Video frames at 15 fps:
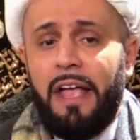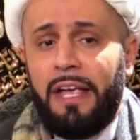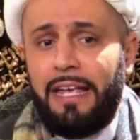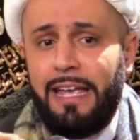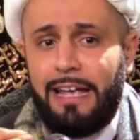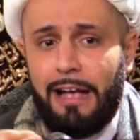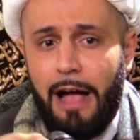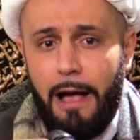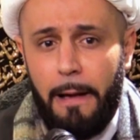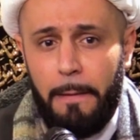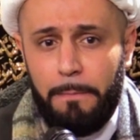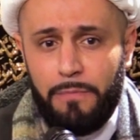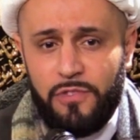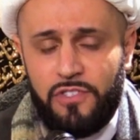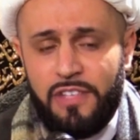He
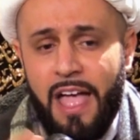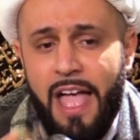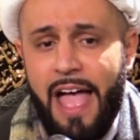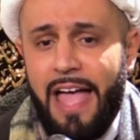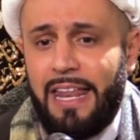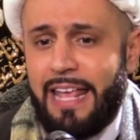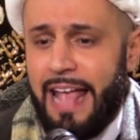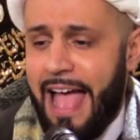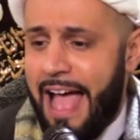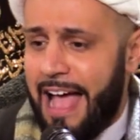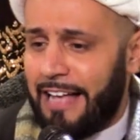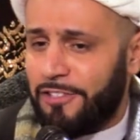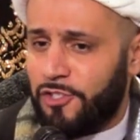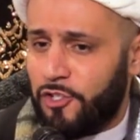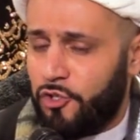comes and he
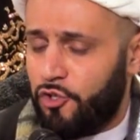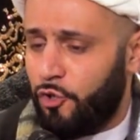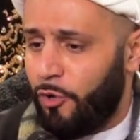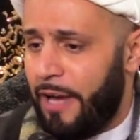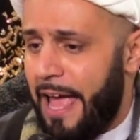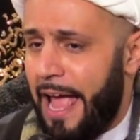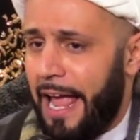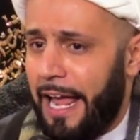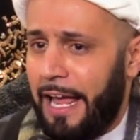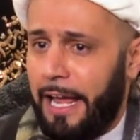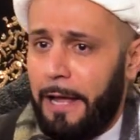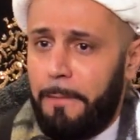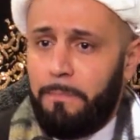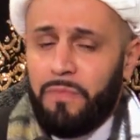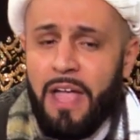asks
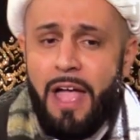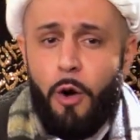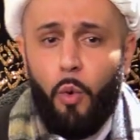Sulaim,